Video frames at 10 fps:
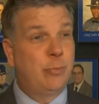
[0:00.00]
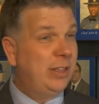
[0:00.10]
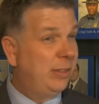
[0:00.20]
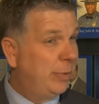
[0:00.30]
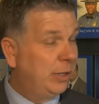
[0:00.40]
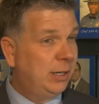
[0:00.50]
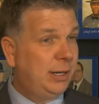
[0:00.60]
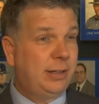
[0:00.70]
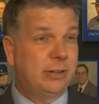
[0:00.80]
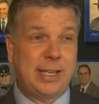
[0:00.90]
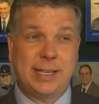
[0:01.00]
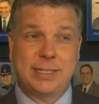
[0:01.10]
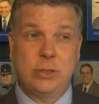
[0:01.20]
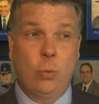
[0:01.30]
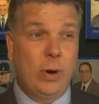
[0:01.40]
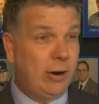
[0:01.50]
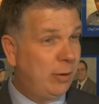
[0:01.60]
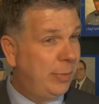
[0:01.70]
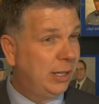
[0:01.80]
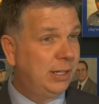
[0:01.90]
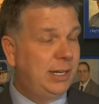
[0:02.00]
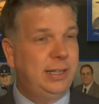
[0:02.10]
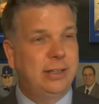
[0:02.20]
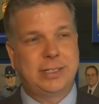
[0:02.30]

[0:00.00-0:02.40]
breathability, they'll test the wearability,